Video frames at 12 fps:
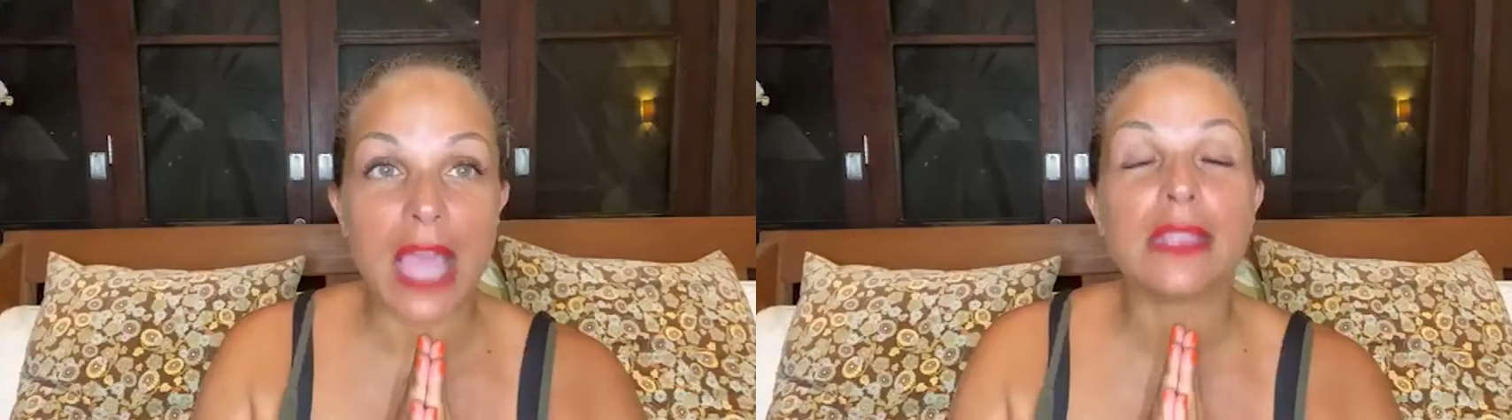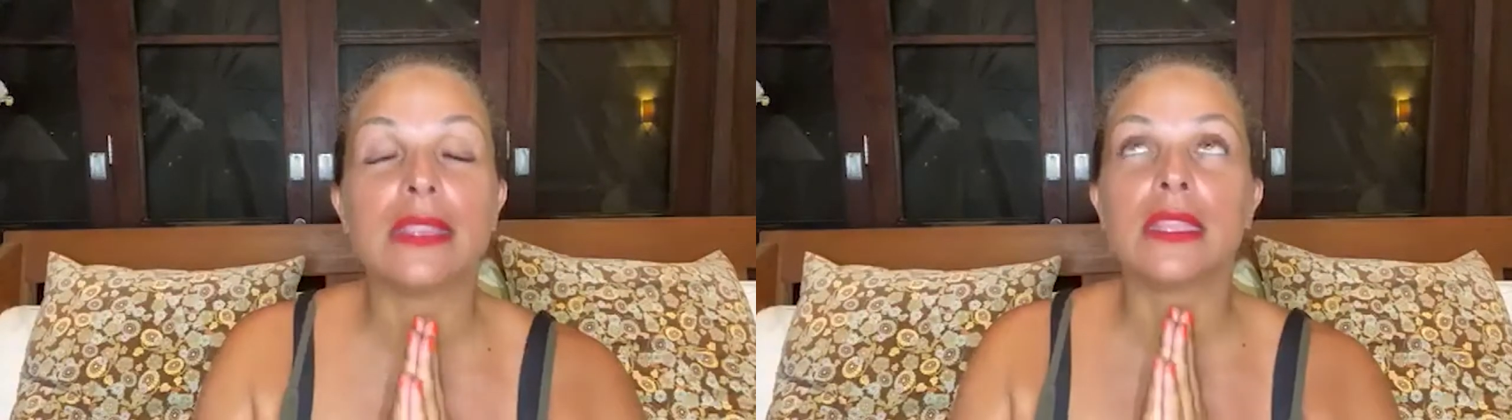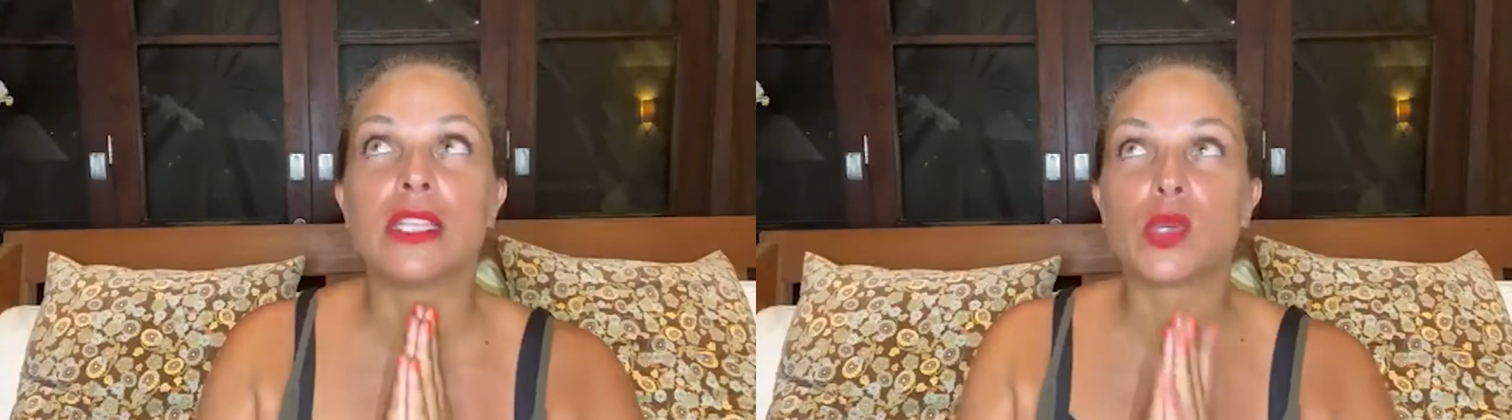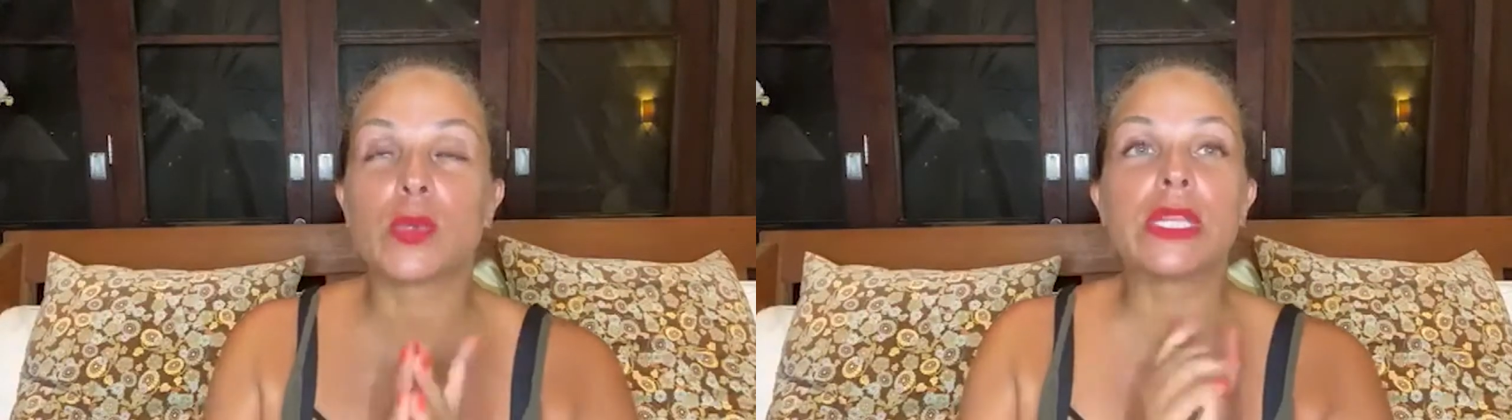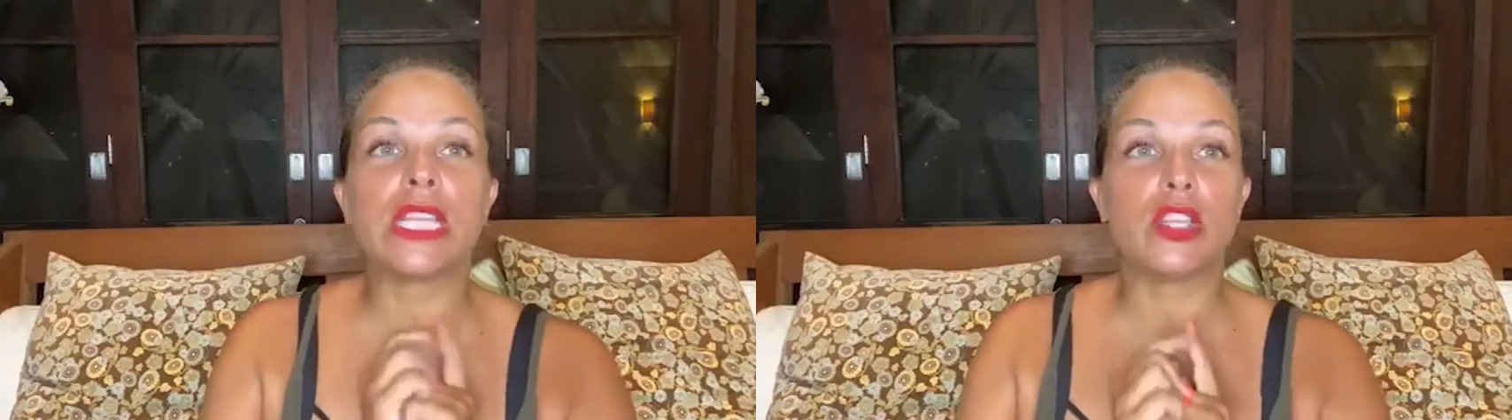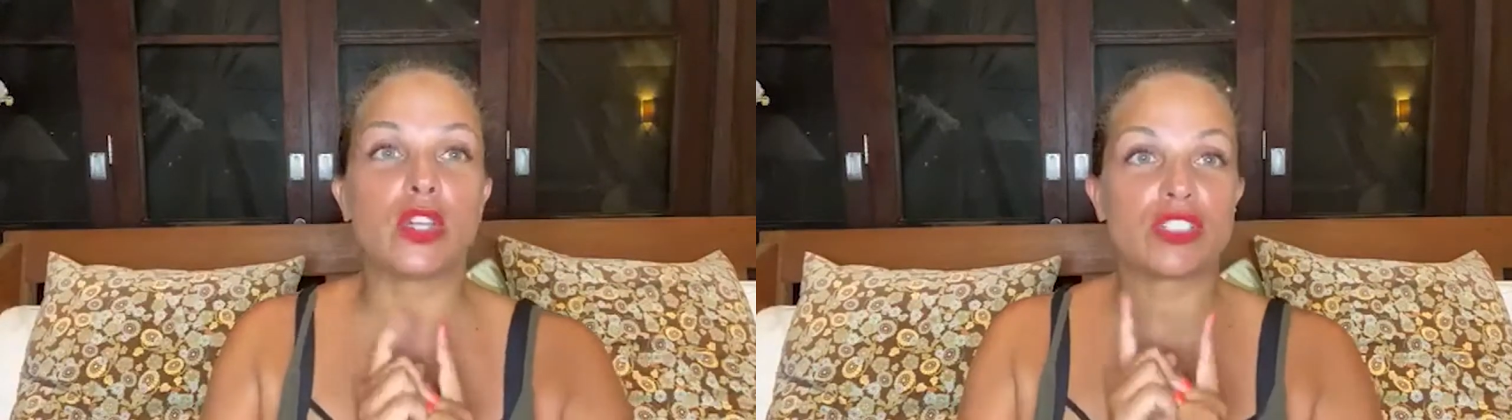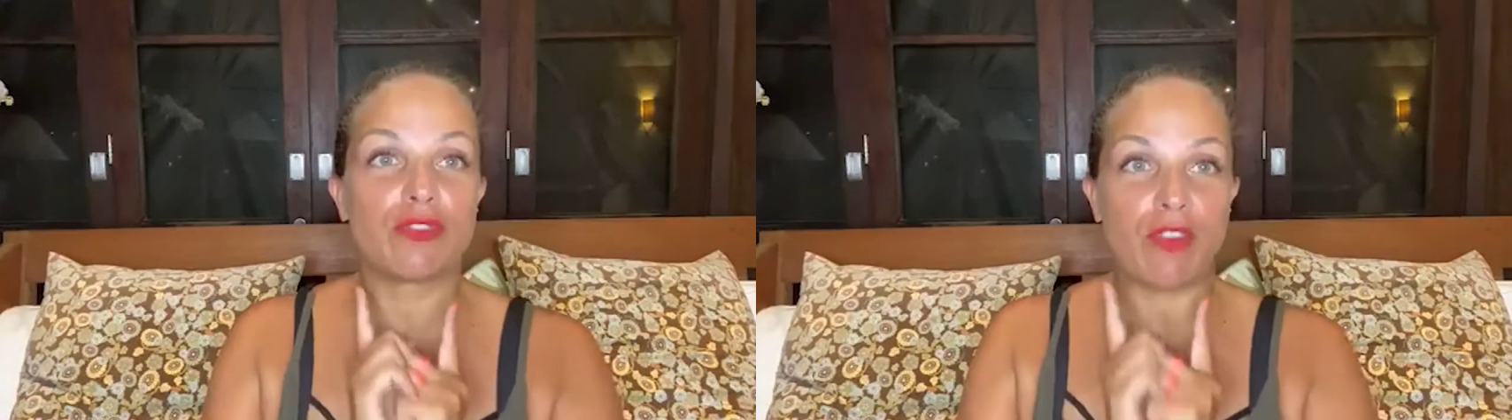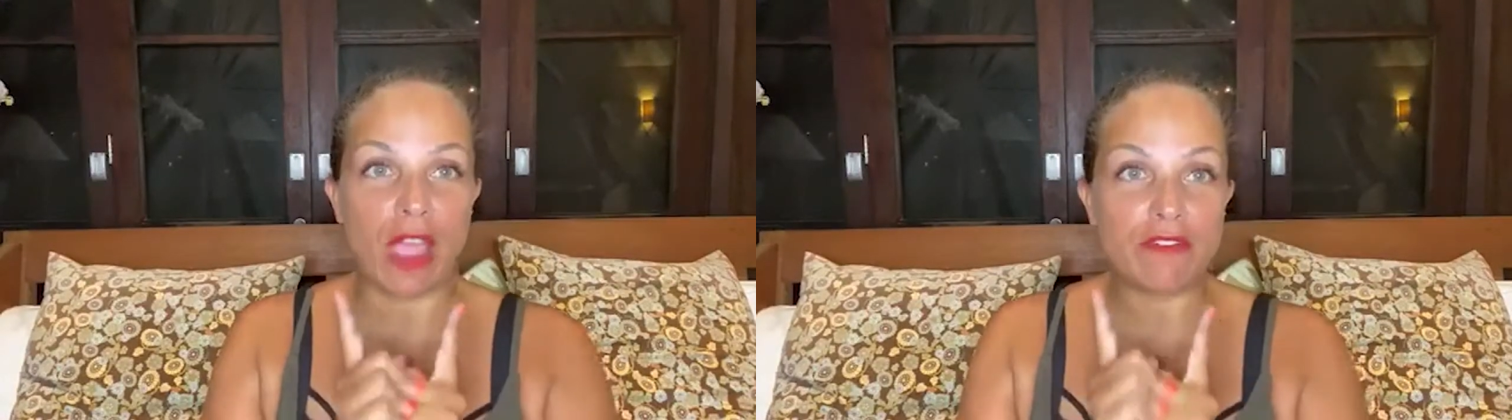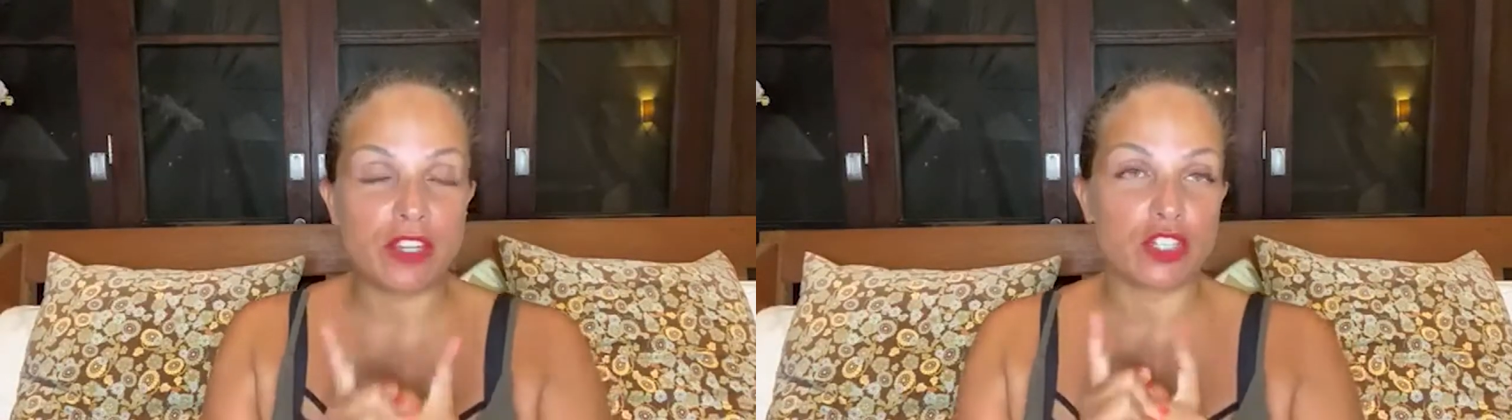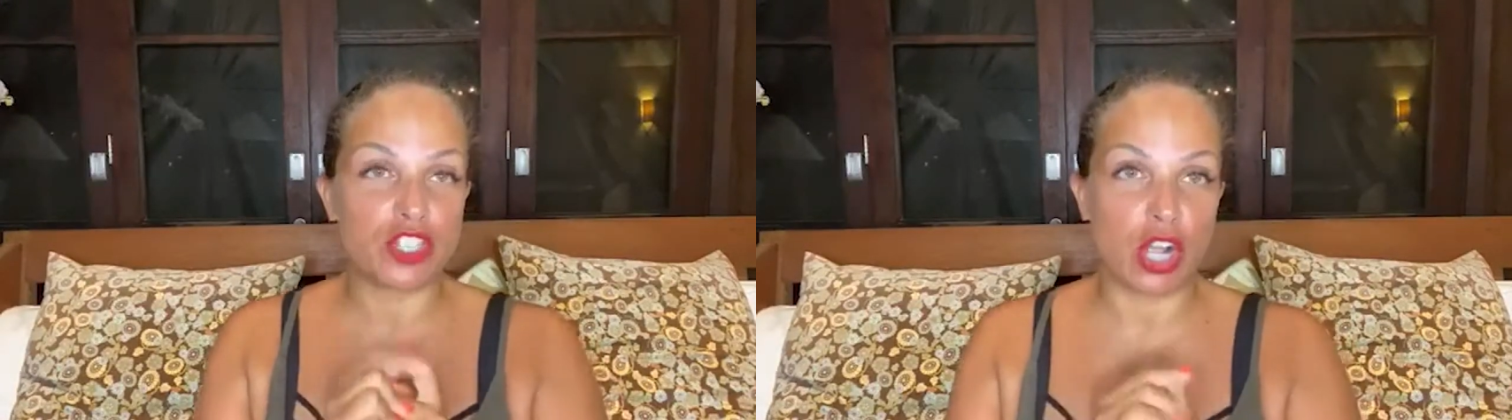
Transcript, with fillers: I literally looked 5 years